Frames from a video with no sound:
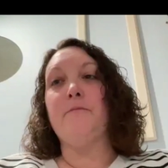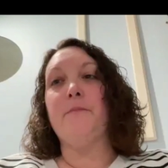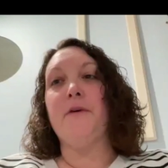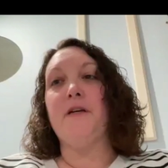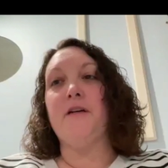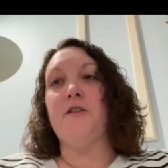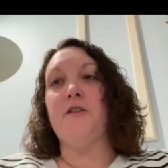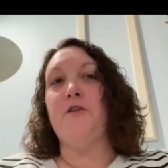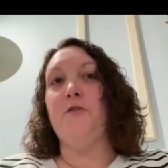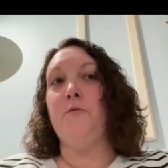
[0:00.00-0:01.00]
because
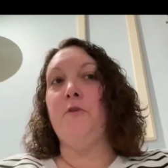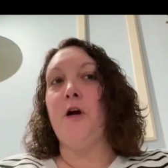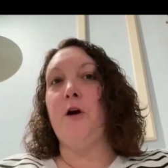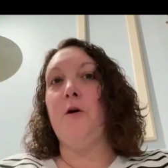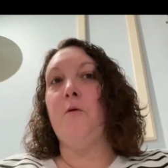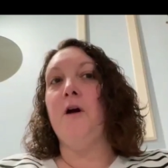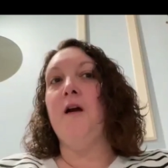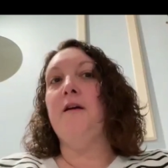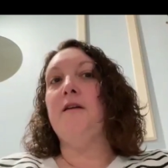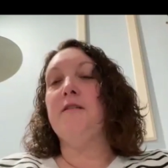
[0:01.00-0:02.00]
you know
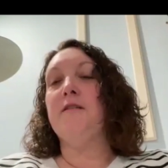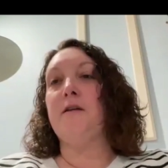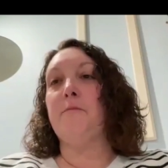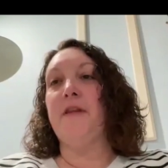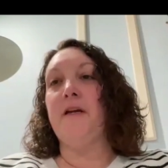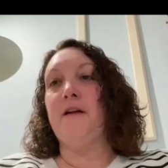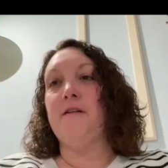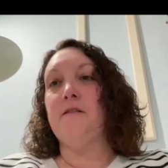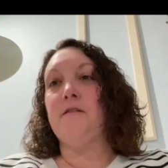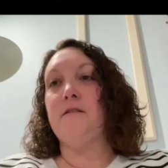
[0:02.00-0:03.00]
something
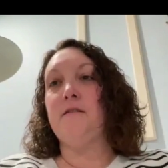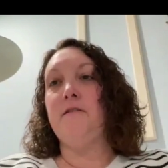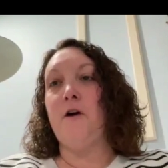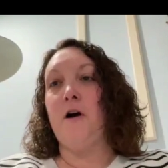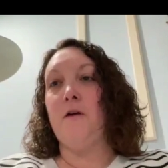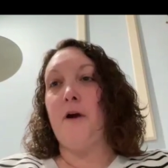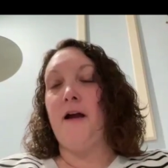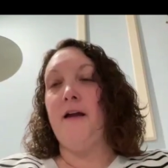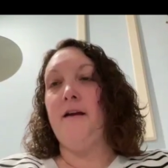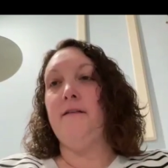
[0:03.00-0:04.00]
is not
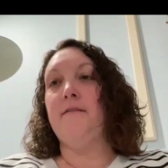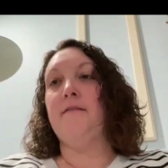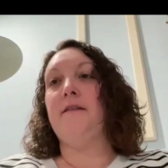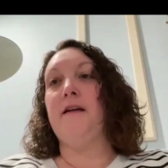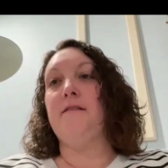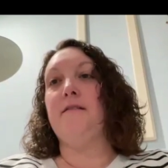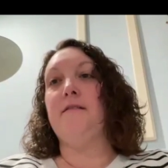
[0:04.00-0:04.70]
right, that